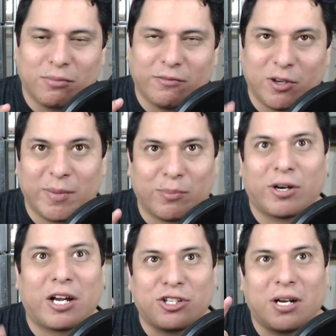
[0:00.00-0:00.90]
filming
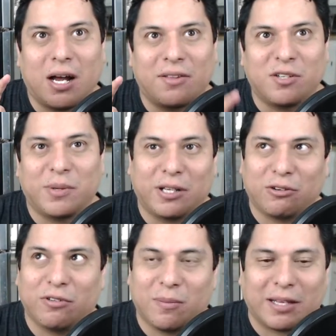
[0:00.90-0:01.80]
production on this
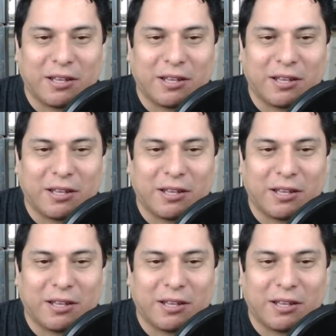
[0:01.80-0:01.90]
particular film. Like,